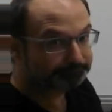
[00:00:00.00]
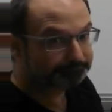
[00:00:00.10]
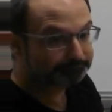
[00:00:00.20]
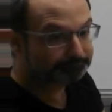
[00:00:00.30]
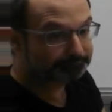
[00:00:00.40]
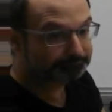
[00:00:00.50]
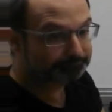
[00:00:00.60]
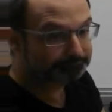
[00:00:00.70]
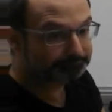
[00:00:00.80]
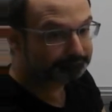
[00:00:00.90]

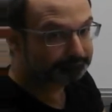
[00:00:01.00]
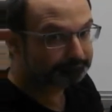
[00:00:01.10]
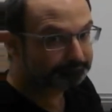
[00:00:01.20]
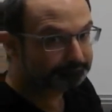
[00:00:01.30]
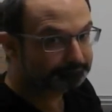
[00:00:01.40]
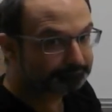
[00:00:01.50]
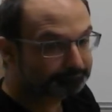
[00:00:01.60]
(no one is talking)